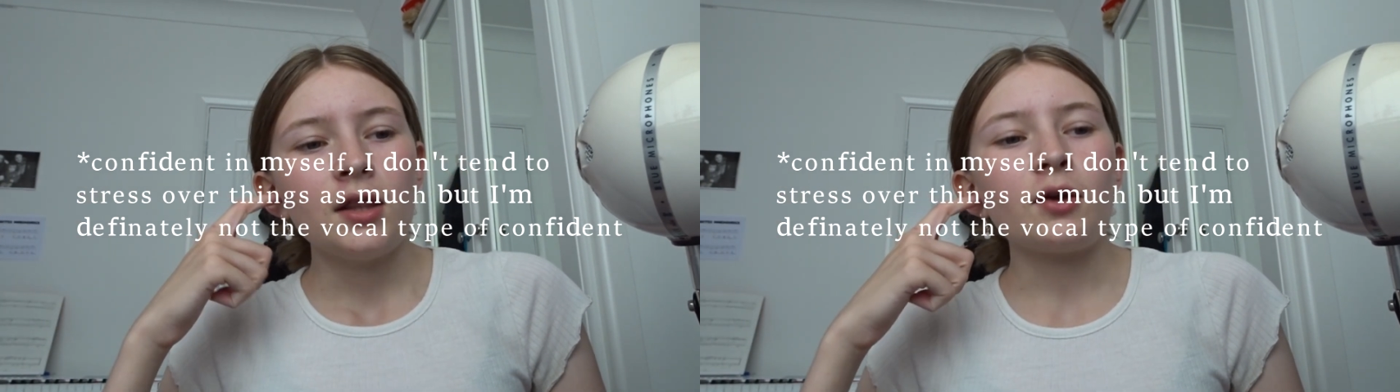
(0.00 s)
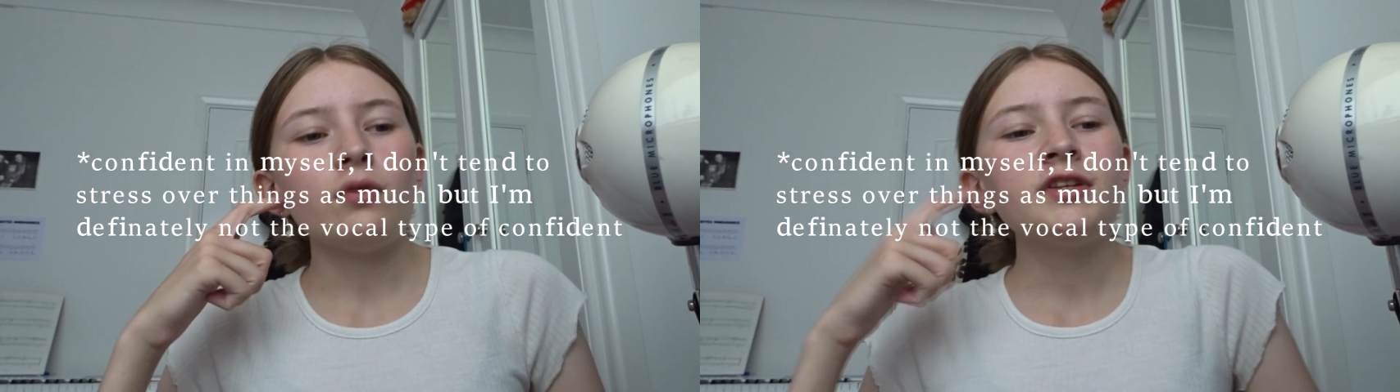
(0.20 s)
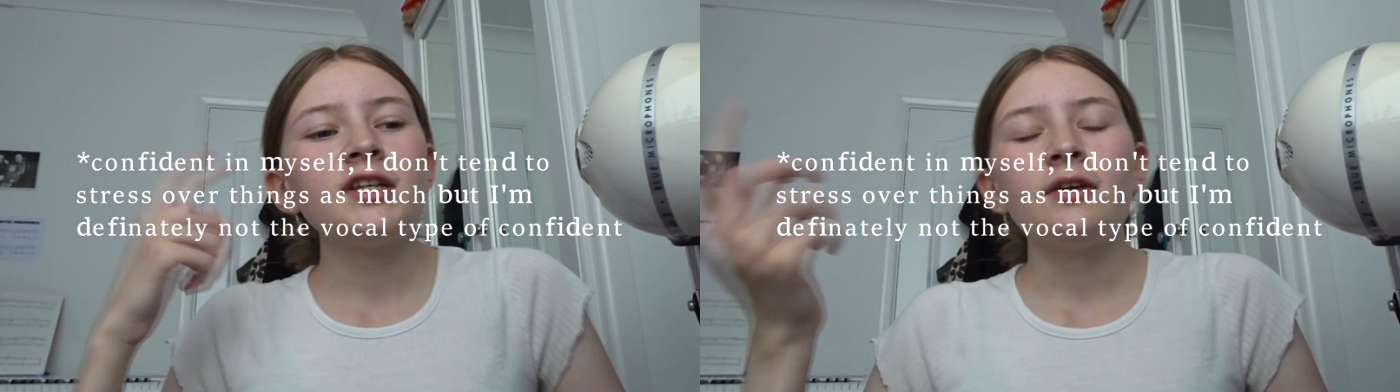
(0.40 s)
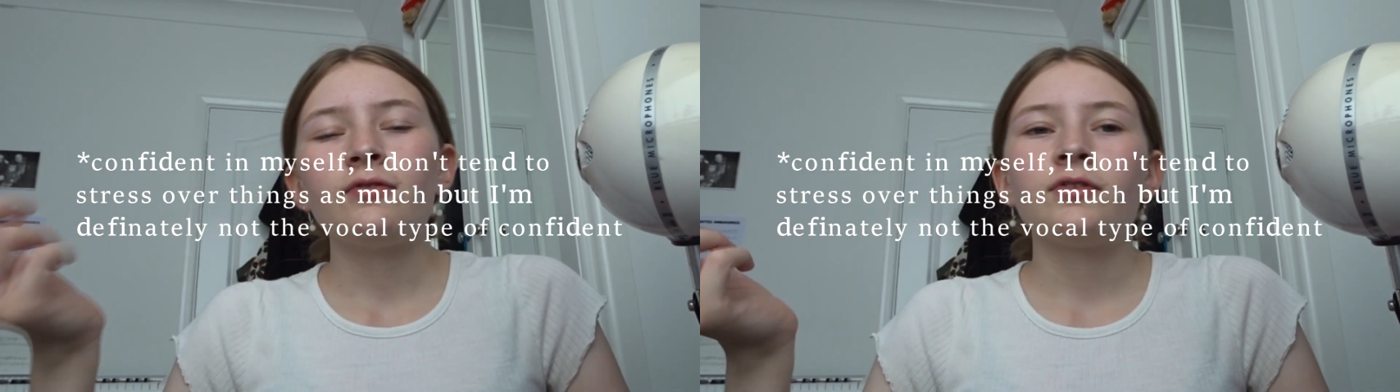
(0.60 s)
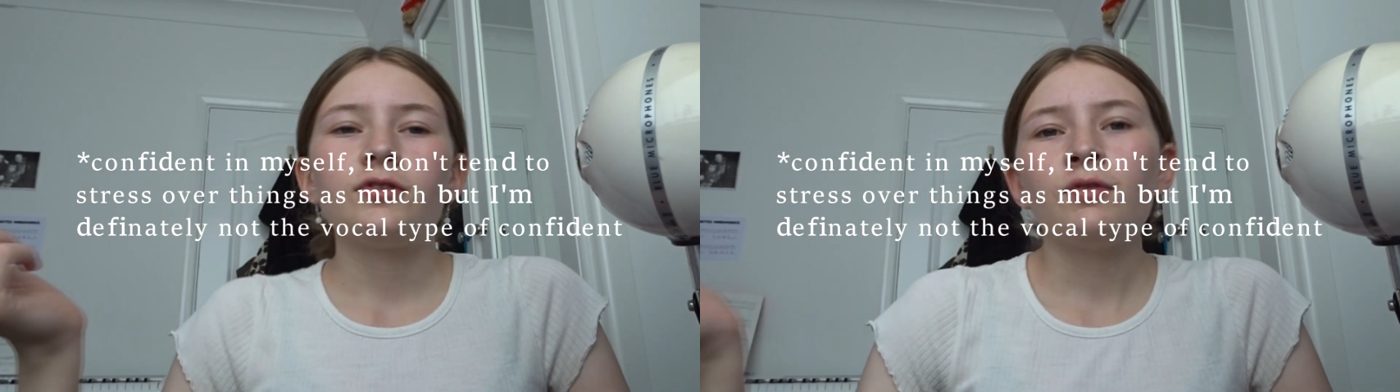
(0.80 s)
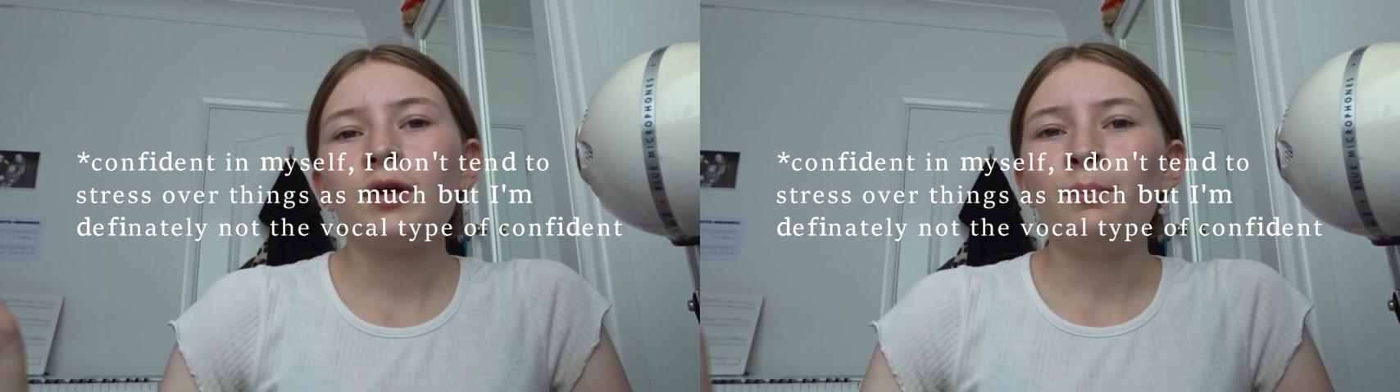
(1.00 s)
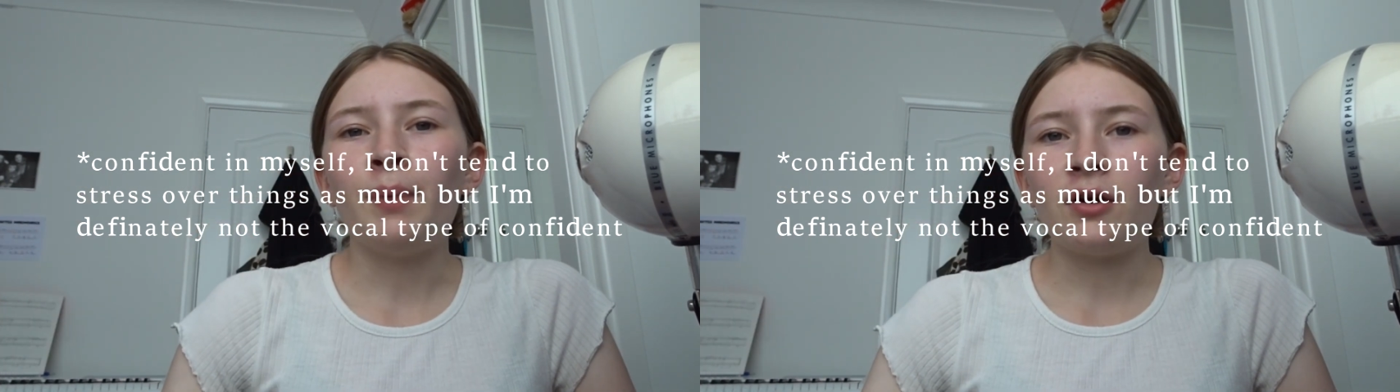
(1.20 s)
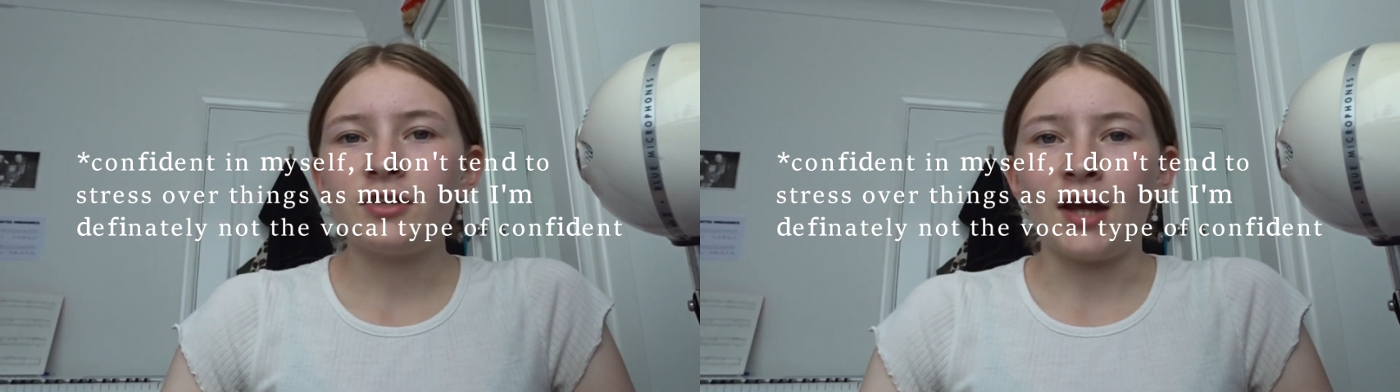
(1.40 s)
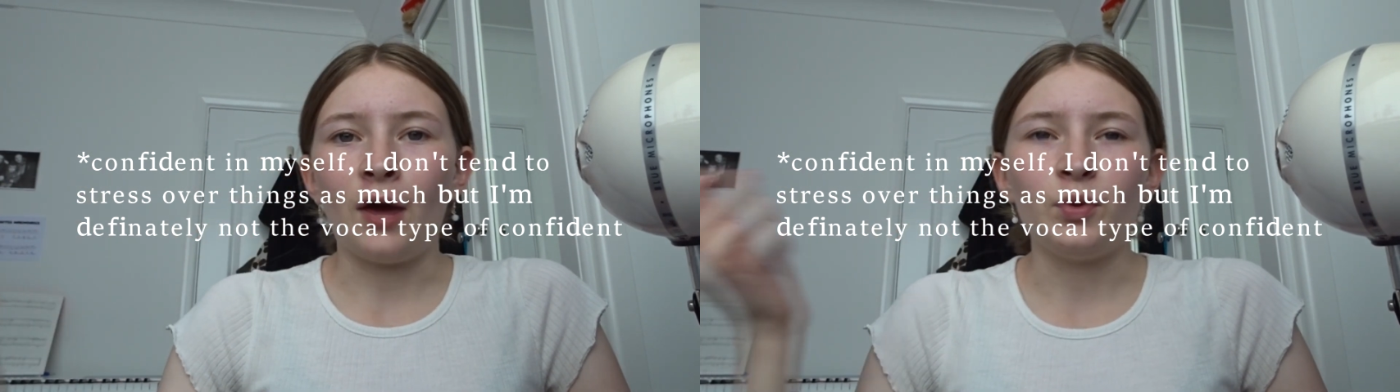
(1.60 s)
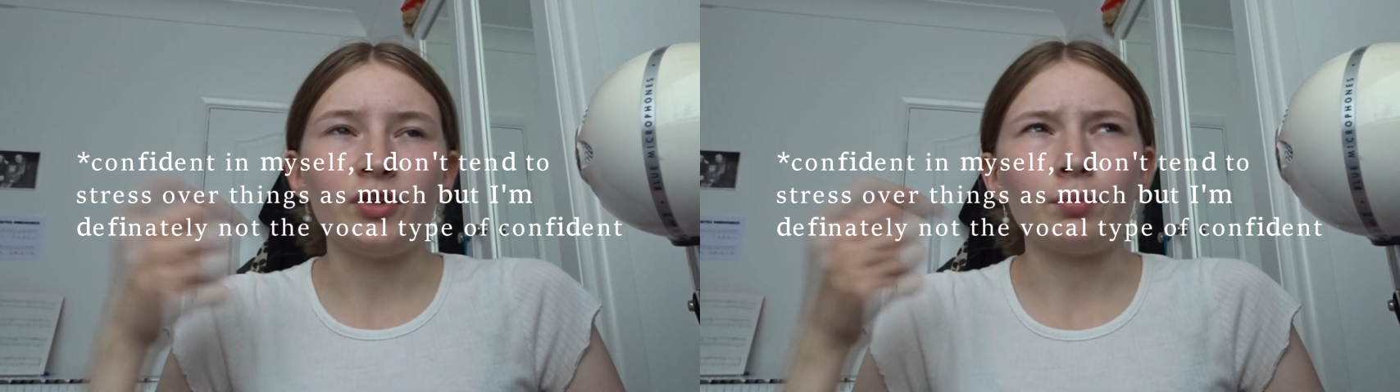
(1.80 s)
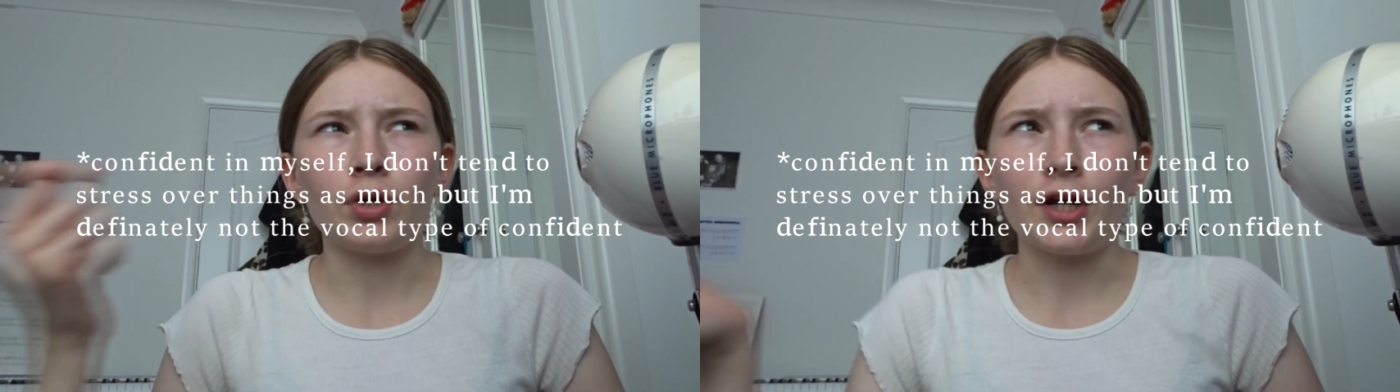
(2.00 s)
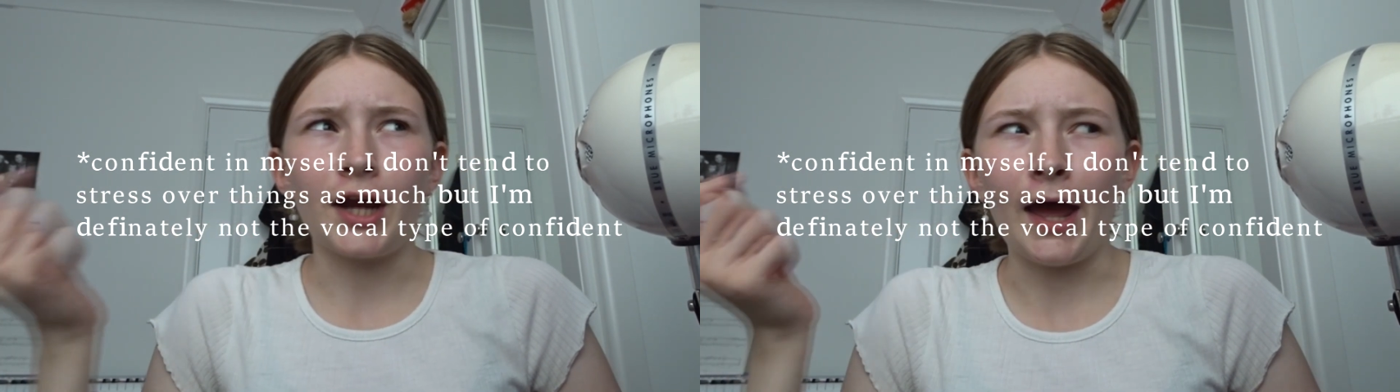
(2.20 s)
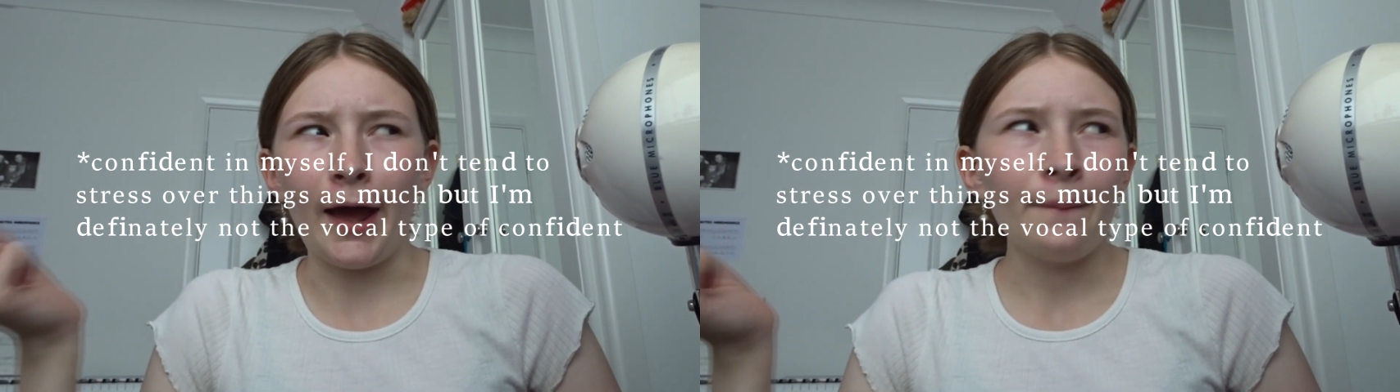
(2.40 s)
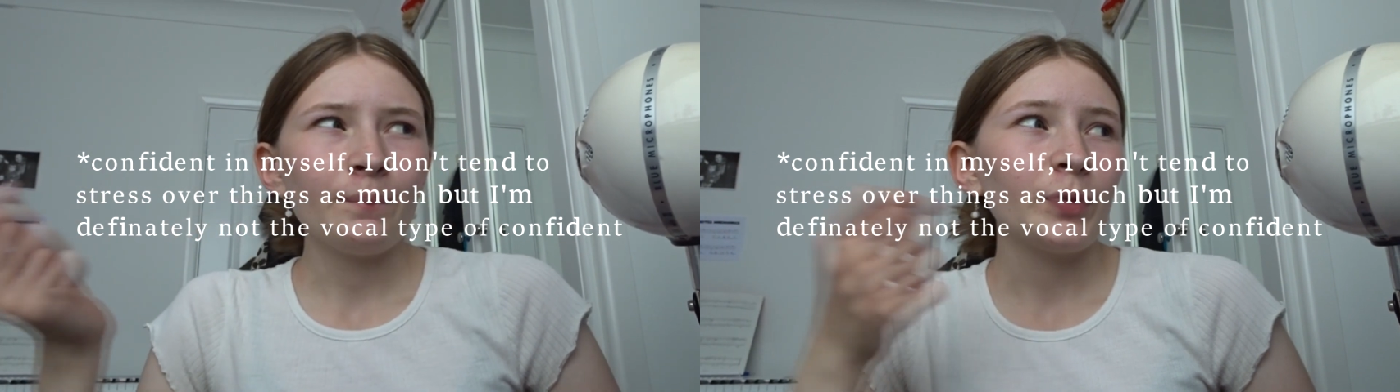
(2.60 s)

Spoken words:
Like, obviously, if something embarrassing happens, I'm gonna care.